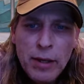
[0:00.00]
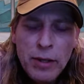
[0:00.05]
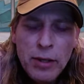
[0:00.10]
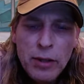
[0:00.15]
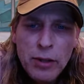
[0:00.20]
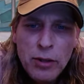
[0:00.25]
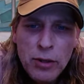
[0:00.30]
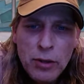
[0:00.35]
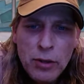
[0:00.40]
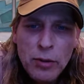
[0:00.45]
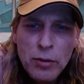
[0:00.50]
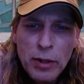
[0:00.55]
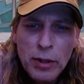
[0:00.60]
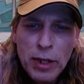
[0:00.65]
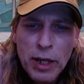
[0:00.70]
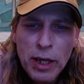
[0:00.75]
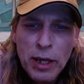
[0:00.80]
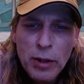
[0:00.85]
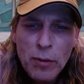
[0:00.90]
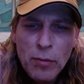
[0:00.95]
You'll
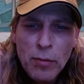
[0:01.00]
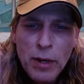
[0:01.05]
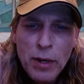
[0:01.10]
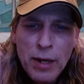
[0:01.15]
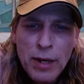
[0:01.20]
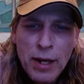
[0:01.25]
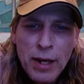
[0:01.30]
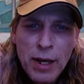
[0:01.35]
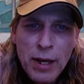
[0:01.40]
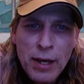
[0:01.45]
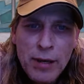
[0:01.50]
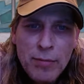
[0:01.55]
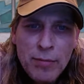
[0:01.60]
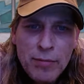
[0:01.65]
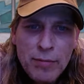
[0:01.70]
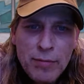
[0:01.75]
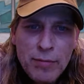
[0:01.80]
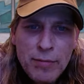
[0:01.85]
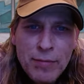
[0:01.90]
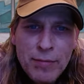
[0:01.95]
get it one day.
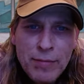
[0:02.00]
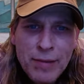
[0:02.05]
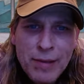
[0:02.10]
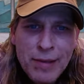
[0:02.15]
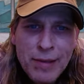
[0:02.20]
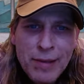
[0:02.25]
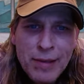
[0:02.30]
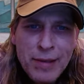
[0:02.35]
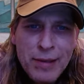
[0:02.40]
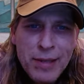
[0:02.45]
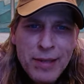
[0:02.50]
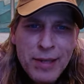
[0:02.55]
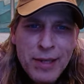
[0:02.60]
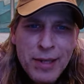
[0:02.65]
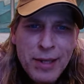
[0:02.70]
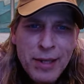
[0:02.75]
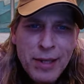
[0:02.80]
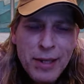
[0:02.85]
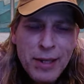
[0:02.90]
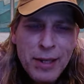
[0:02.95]
See
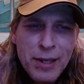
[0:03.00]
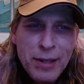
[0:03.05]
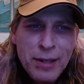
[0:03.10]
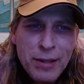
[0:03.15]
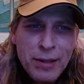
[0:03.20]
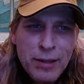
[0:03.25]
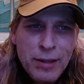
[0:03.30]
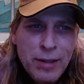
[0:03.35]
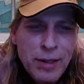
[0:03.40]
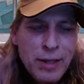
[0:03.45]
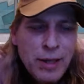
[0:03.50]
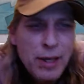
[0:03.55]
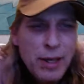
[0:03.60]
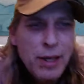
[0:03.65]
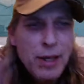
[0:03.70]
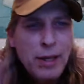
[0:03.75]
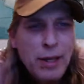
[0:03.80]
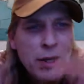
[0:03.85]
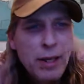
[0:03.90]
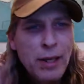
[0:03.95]
you later. Hey,
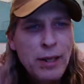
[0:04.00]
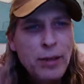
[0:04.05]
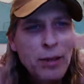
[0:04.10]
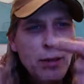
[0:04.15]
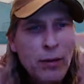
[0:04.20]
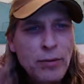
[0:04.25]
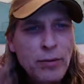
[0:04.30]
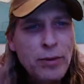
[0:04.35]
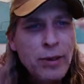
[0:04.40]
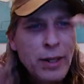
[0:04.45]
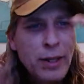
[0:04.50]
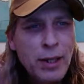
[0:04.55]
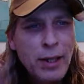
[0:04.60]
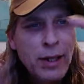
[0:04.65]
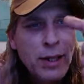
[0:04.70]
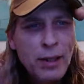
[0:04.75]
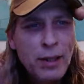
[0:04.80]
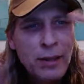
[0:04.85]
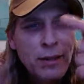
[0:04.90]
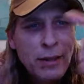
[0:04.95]
yeah, don't
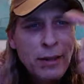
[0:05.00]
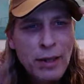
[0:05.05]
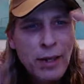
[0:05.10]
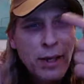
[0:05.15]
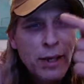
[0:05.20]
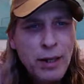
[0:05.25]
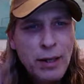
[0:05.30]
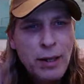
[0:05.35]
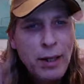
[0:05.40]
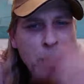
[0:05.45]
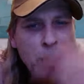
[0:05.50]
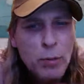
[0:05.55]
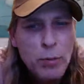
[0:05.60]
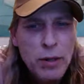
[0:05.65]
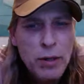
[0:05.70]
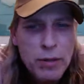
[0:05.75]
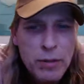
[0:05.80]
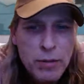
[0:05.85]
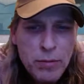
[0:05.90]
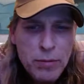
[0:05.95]
forget, like,
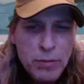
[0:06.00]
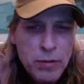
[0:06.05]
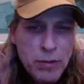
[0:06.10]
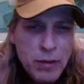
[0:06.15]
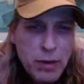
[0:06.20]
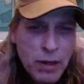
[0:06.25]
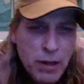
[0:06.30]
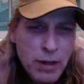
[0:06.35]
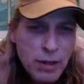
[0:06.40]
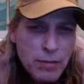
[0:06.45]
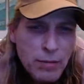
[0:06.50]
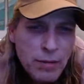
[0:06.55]
comment, subscribe.